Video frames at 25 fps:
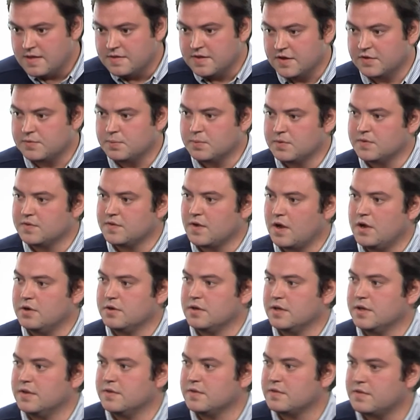This was
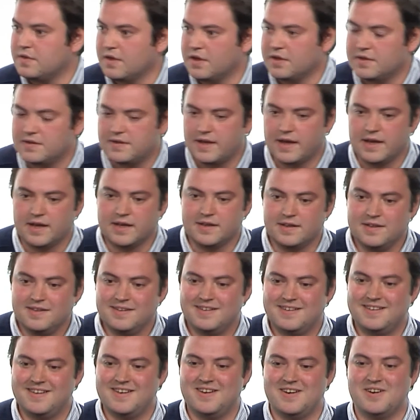only the third day
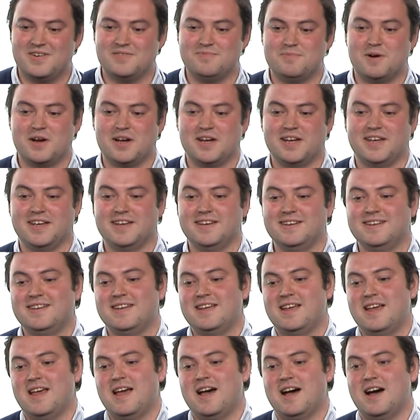of my
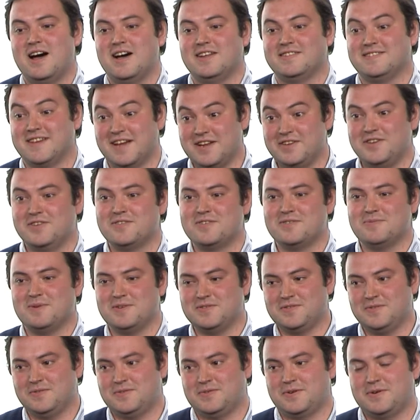tenure at
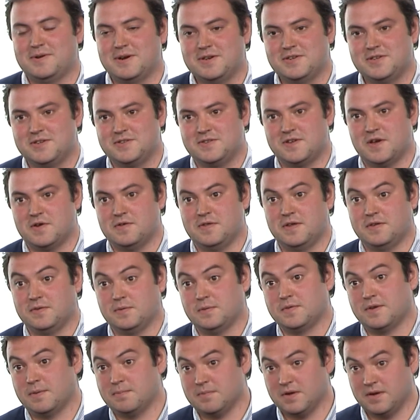123-reg, so this
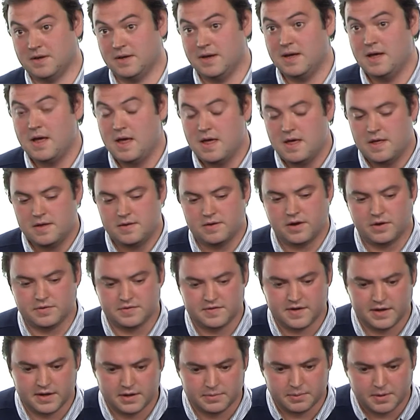was something that I
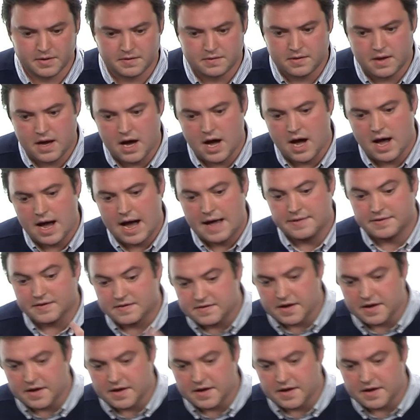was dealing with. At